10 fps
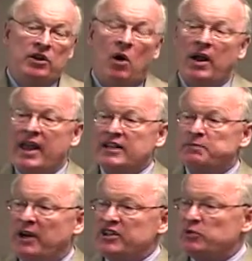you know, as
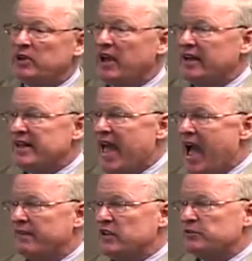much as we'd like to
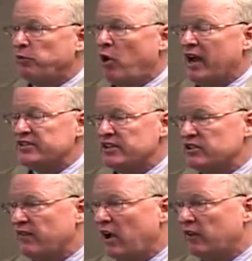have this
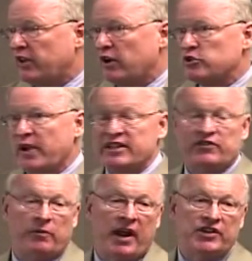process of healthcare
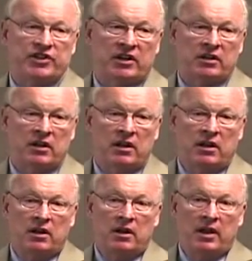transformation
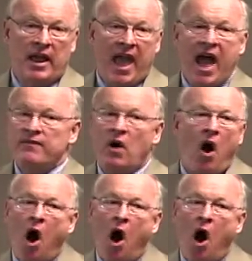have